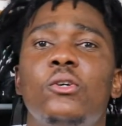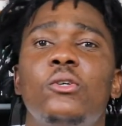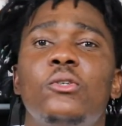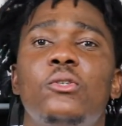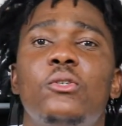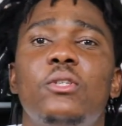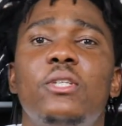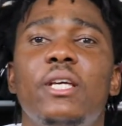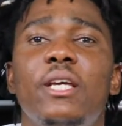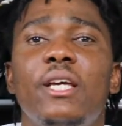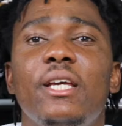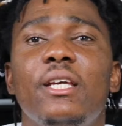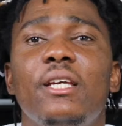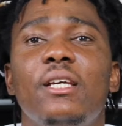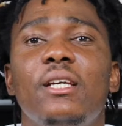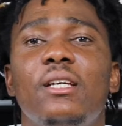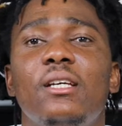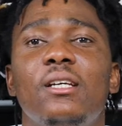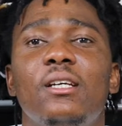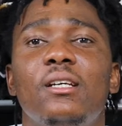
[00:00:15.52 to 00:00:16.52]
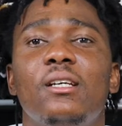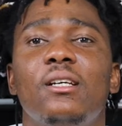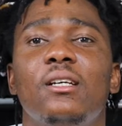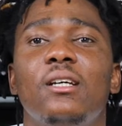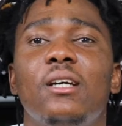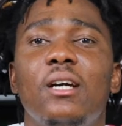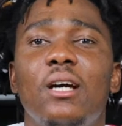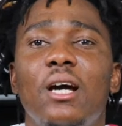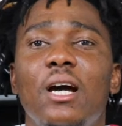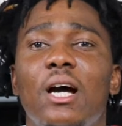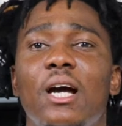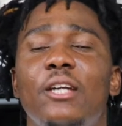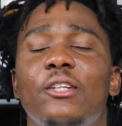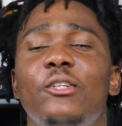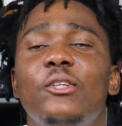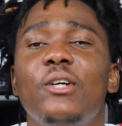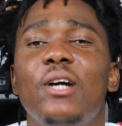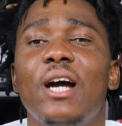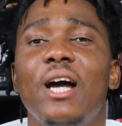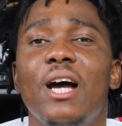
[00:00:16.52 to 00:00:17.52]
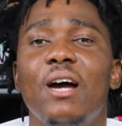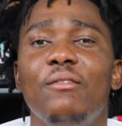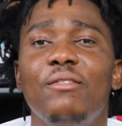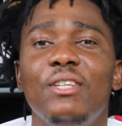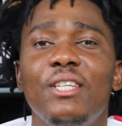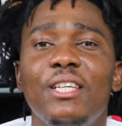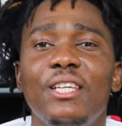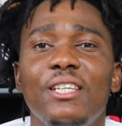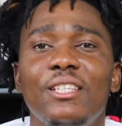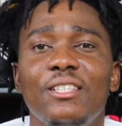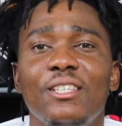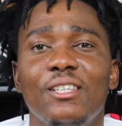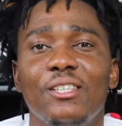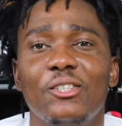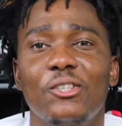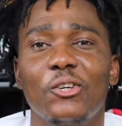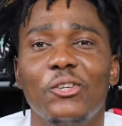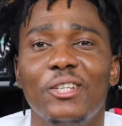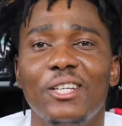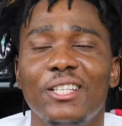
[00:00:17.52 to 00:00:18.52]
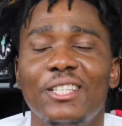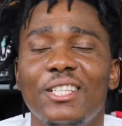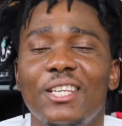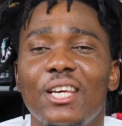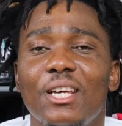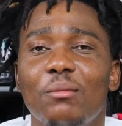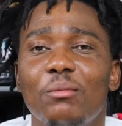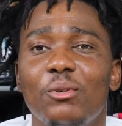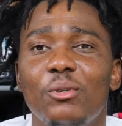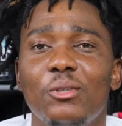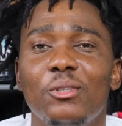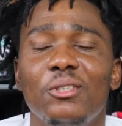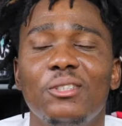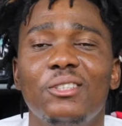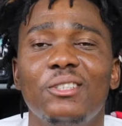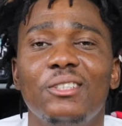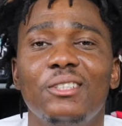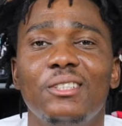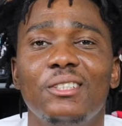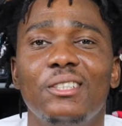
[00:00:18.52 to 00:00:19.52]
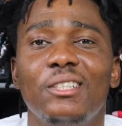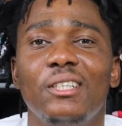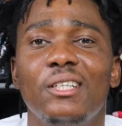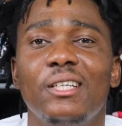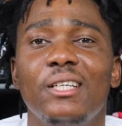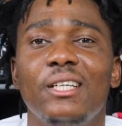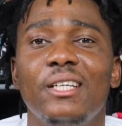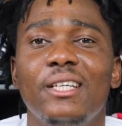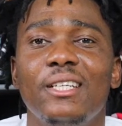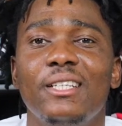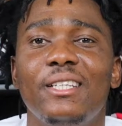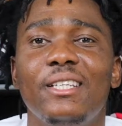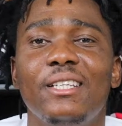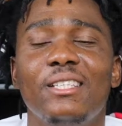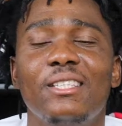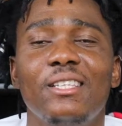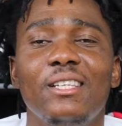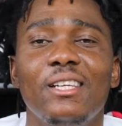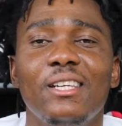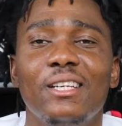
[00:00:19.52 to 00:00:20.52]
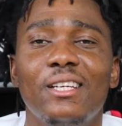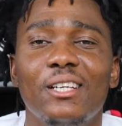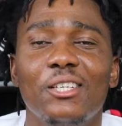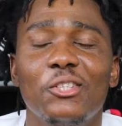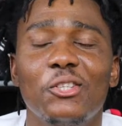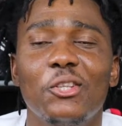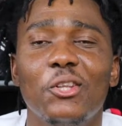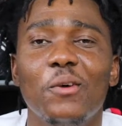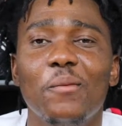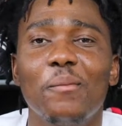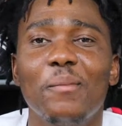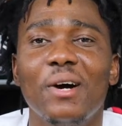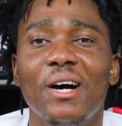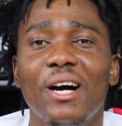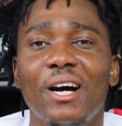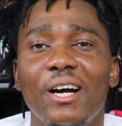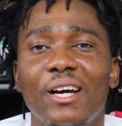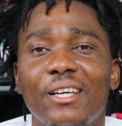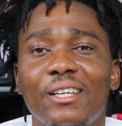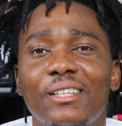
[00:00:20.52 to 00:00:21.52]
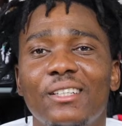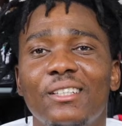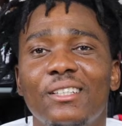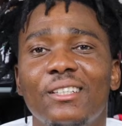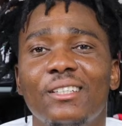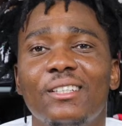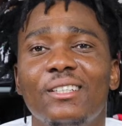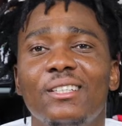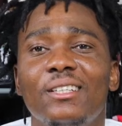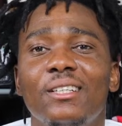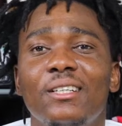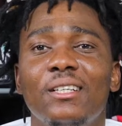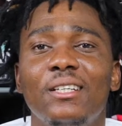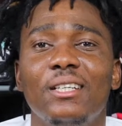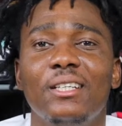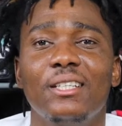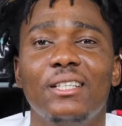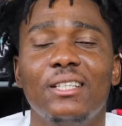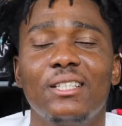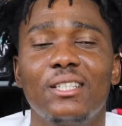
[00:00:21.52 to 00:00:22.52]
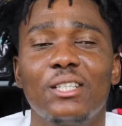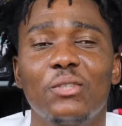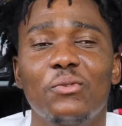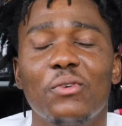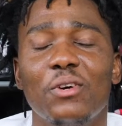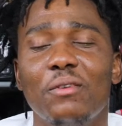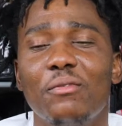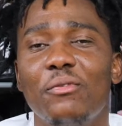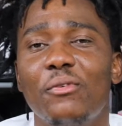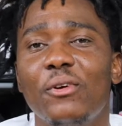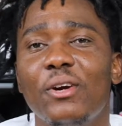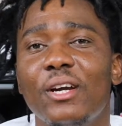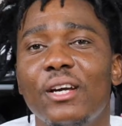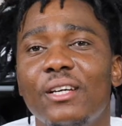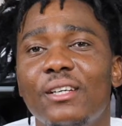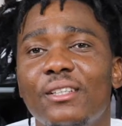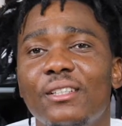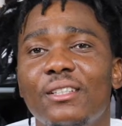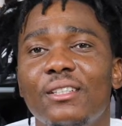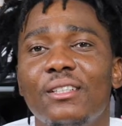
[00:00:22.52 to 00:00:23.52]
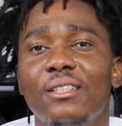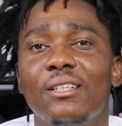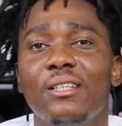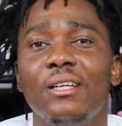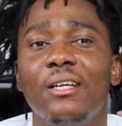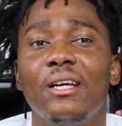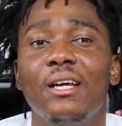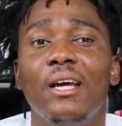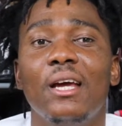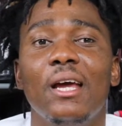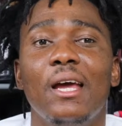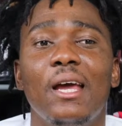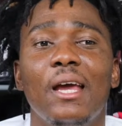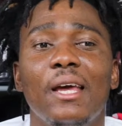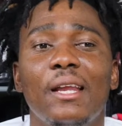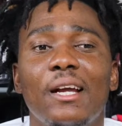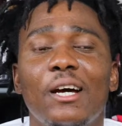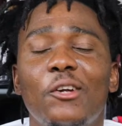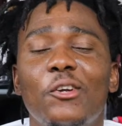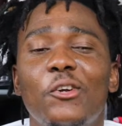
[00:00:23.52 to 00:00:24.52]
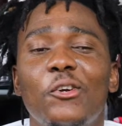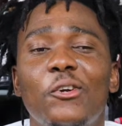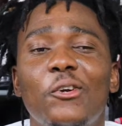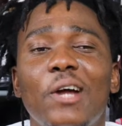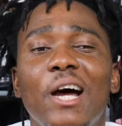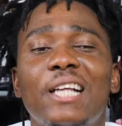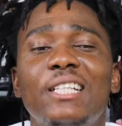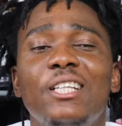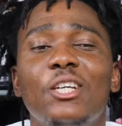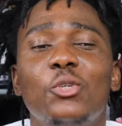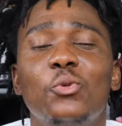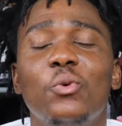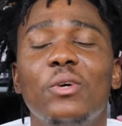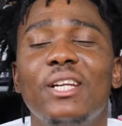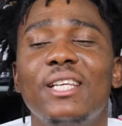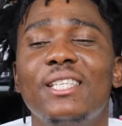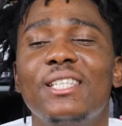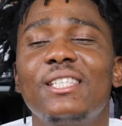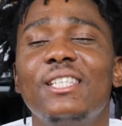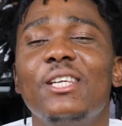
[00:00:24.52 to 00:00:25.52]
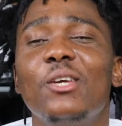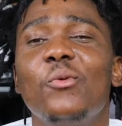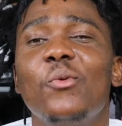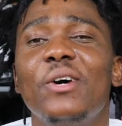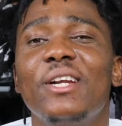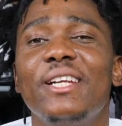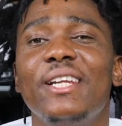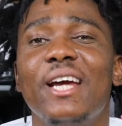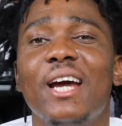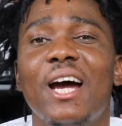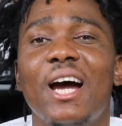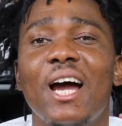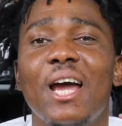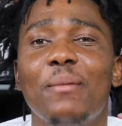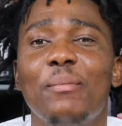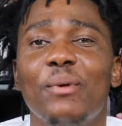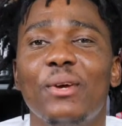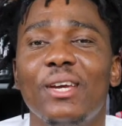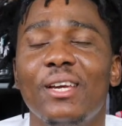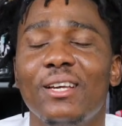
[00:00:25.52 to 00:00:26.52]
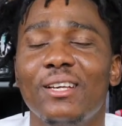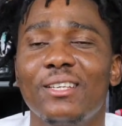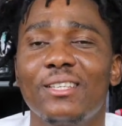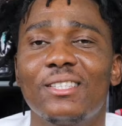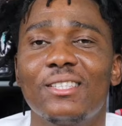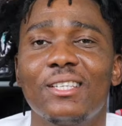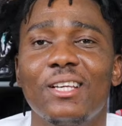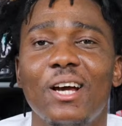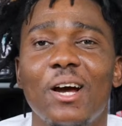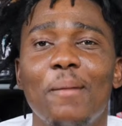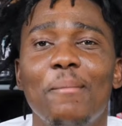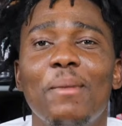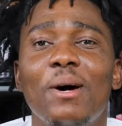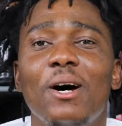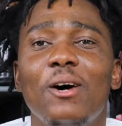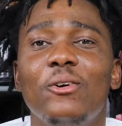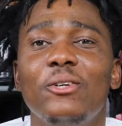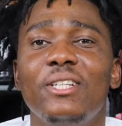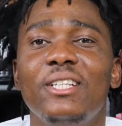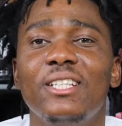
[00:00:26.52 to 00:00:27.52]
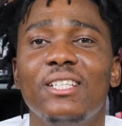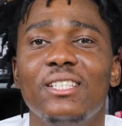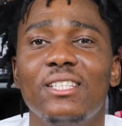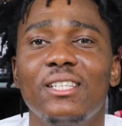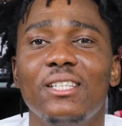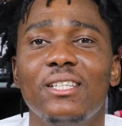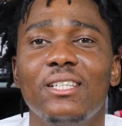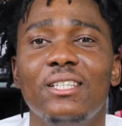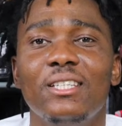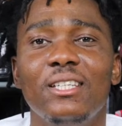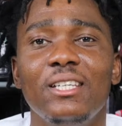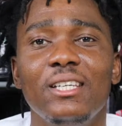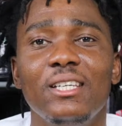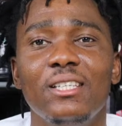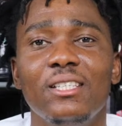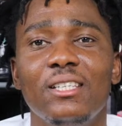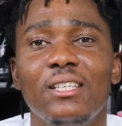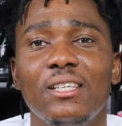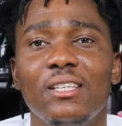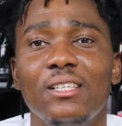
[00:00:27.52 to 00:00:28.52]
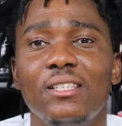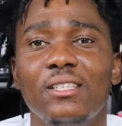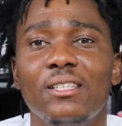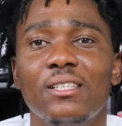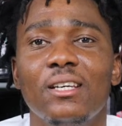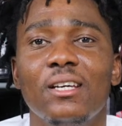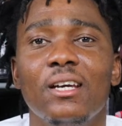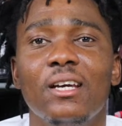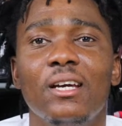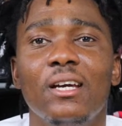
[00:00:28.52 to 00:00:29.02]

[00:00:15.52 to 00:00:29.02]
Today, I do have Yeezys on the table. This sneaker is not mine. This is for a friend. And I just want to see what the hype is about this Yeezys